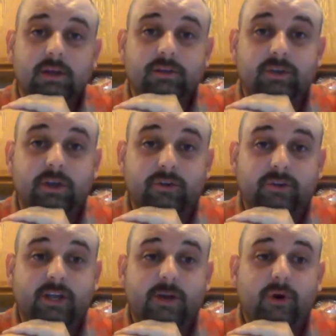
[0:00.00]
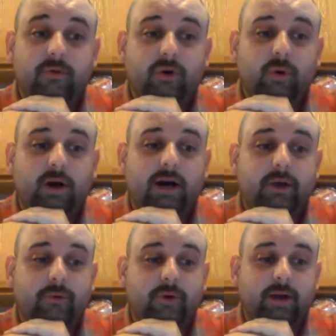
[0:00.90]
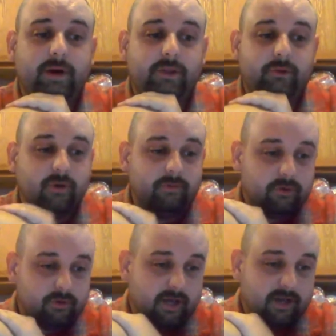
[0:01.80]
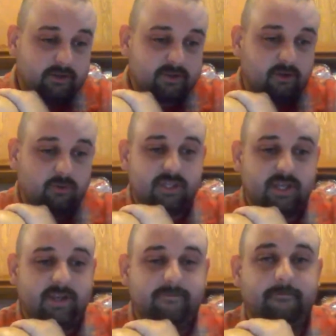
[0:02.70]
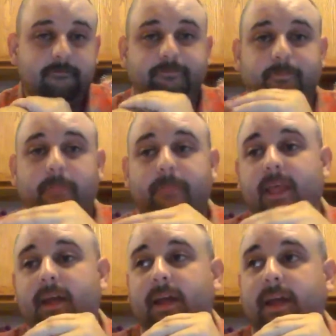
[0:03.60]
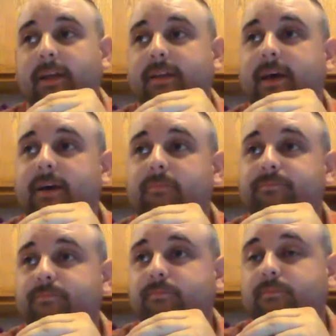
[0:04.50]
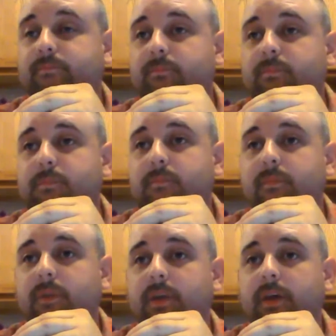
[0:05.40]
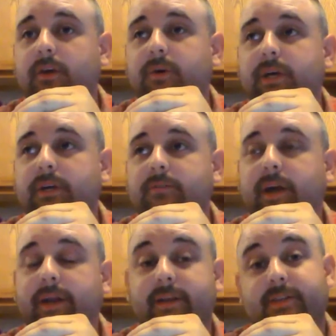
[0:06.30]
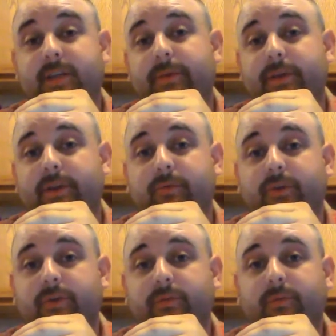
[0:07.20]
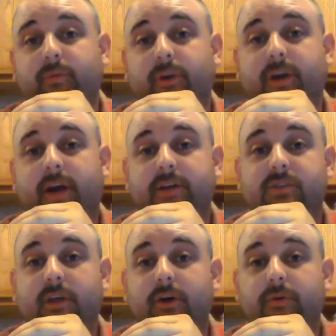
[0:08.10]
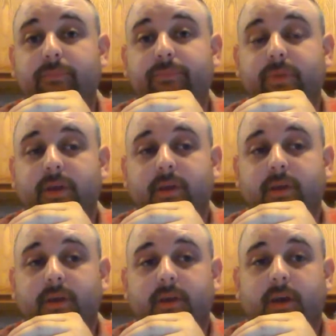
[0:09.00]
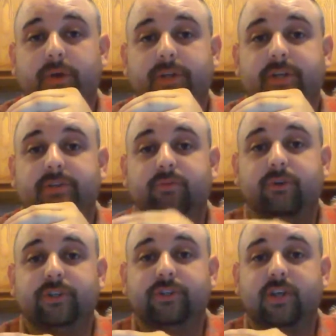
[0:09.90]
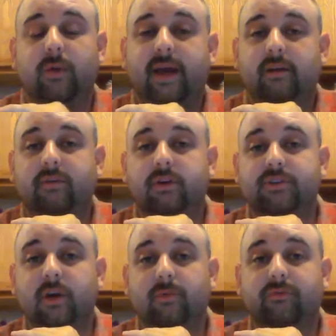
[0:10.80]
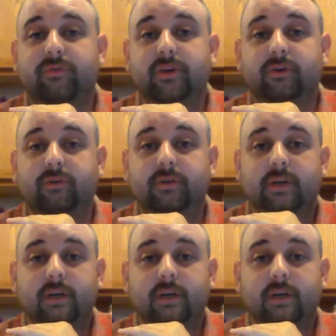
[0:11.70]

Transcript: southern tip of Ohio, right by the river. Hey, Nelson Homestead. And right this time of year we're kind of slow. We're just coming out of our summer fill